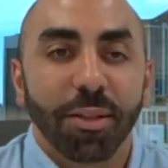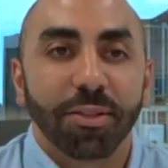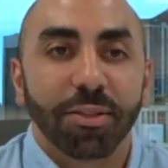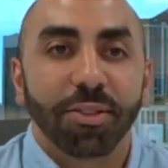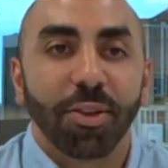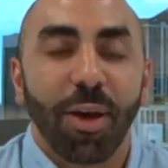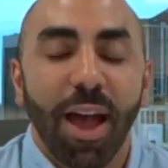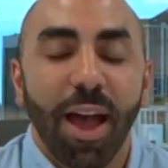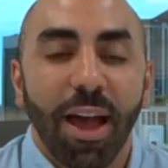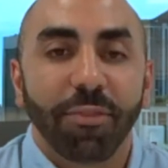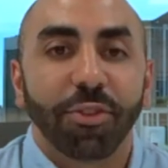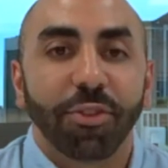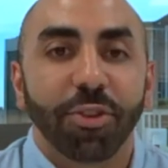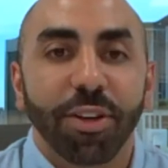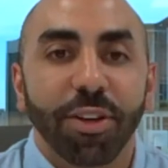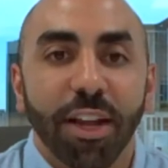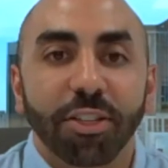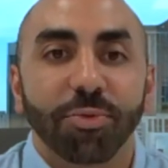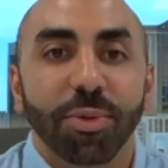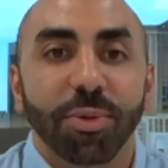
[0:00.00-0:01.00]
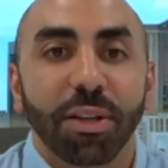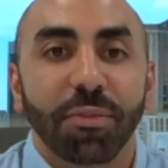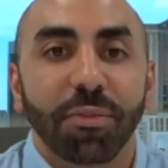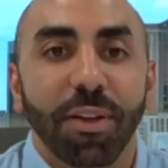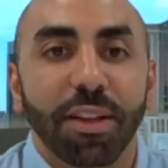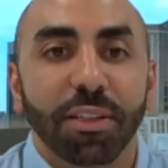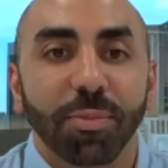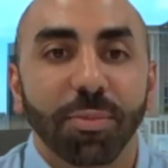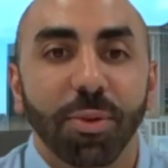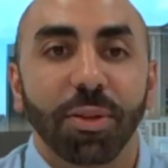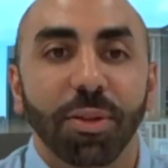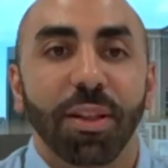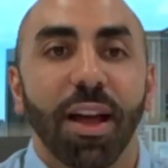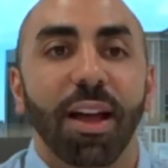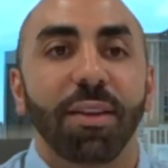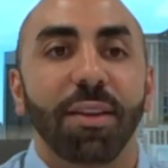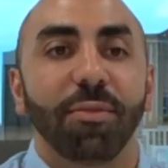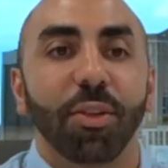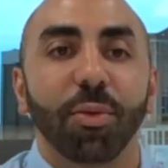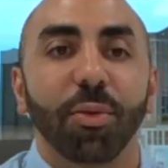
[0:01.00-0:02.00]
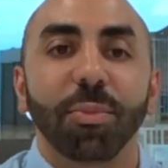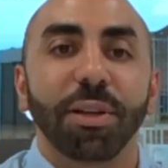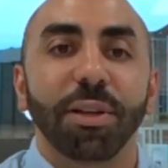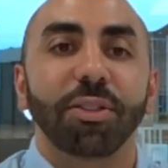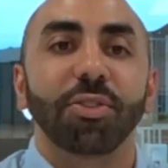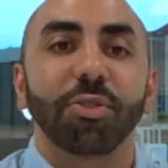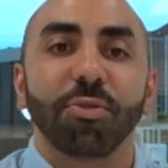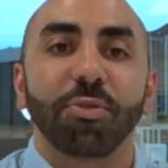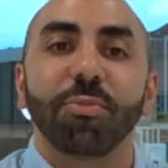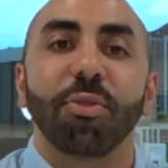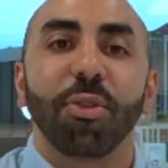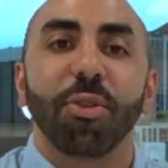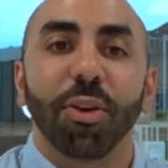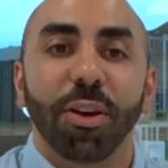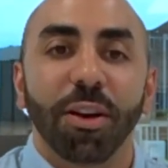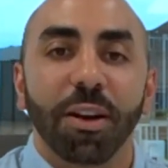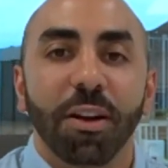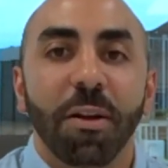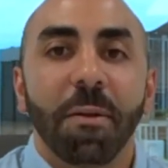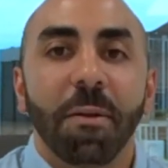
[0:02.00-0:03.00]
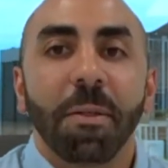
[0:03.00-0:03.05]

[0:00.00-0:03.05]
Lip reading: So after next week Facebook Live, there'll be 2 more